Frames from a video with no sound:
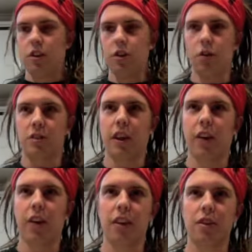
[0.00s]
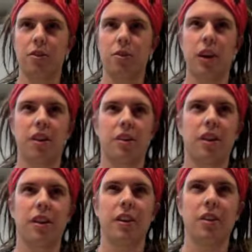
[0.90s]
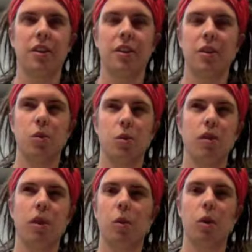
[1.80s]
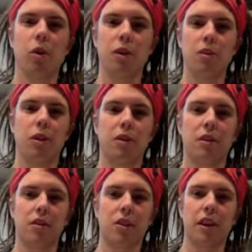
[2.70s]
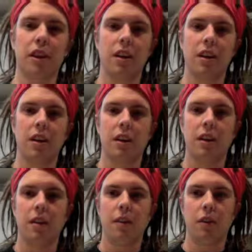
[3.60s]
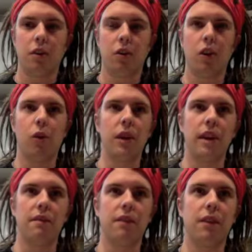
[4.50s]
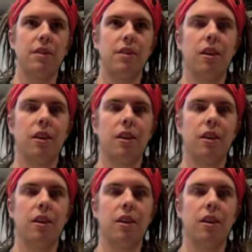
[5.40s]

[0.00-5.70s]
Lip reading: totalitarian, whatever that word is, where everything's all like glowy and fuzzy.